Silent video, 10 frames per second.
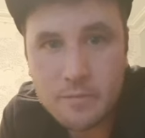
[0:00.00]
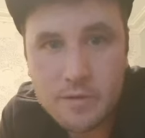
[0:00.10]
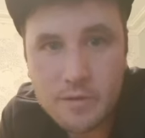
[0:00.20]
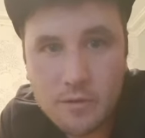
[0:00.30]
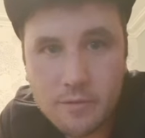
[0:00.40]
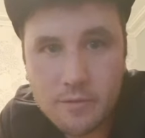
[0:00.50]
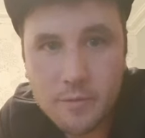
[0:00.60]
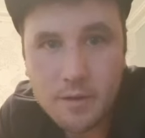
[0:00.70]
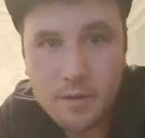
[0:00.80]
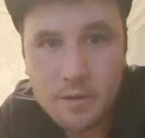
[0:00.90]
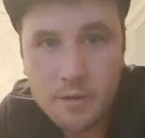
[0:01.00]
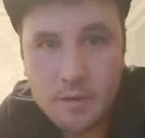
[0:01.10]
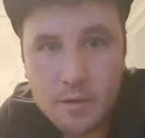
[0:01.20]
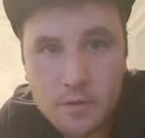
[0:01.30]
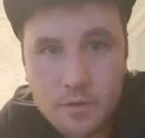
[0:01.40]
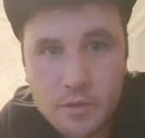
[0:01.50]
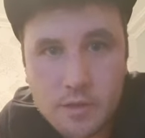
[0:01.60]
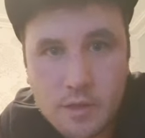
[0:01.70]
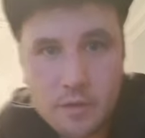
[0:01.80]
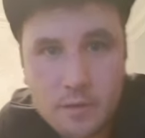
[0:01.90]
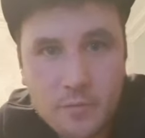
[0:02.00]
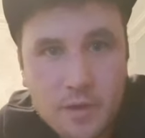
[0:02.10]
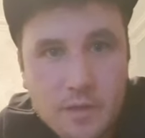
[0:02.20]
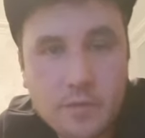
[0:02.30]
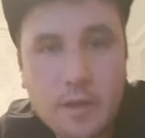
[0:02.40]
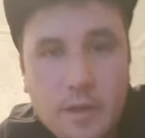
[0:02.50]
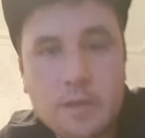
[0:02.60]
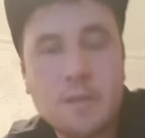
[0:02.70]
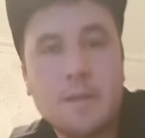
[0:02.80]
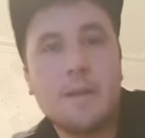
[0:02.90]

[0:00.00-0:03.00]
It's gone there. Cheers, Adam. Thanks for that.